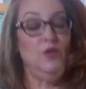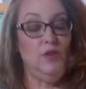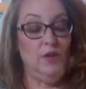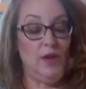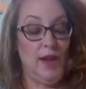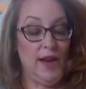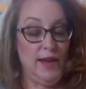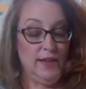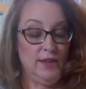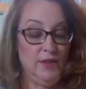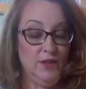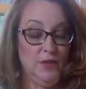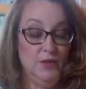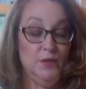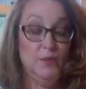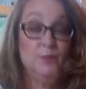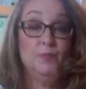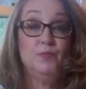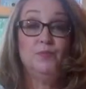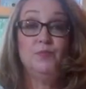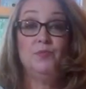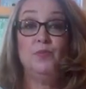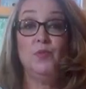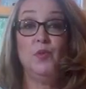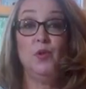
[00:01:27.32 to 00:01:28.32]
Next,
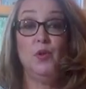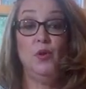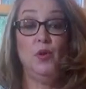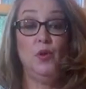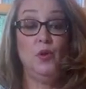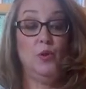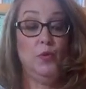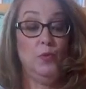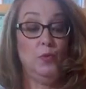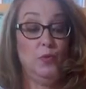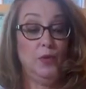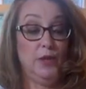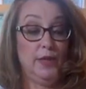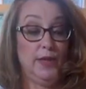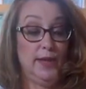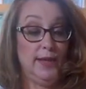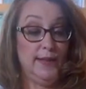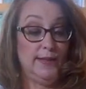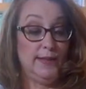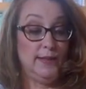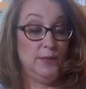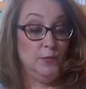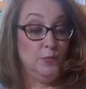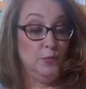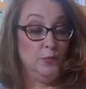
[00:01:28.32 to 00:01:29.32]
we
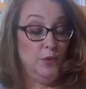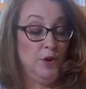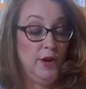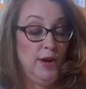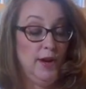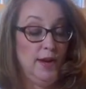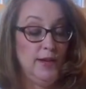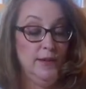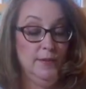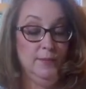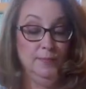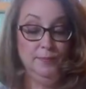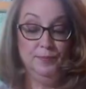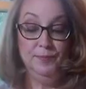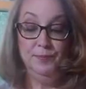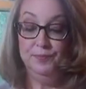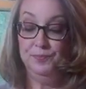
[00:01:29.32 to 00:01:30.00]
take some bread,